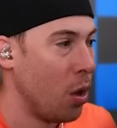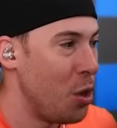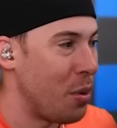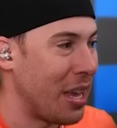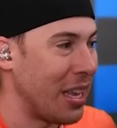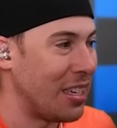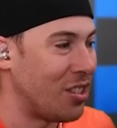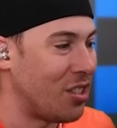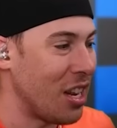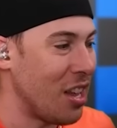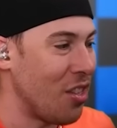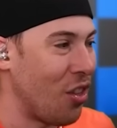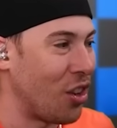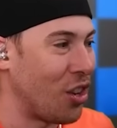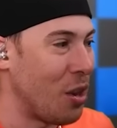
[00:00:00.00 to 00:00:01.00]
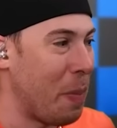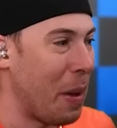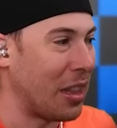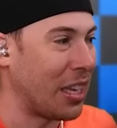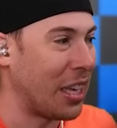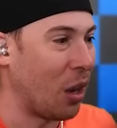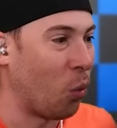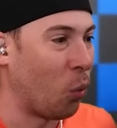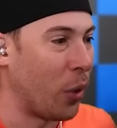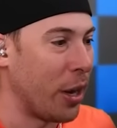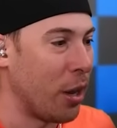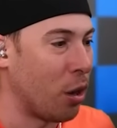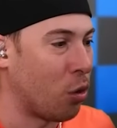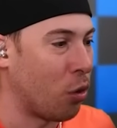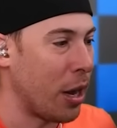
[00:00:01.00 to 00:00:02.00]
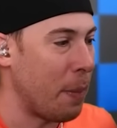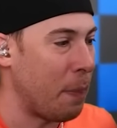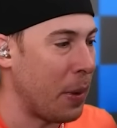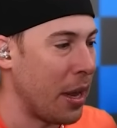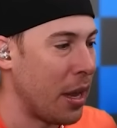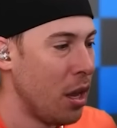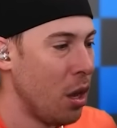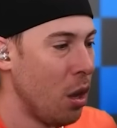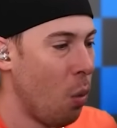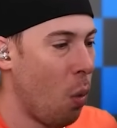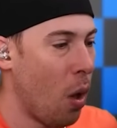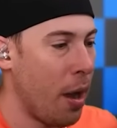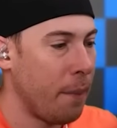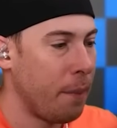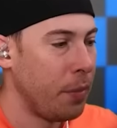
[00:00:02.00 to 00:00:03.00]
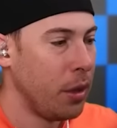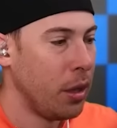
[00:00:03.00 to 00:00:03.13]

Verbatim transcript: You can see this is about to get real creepy. What?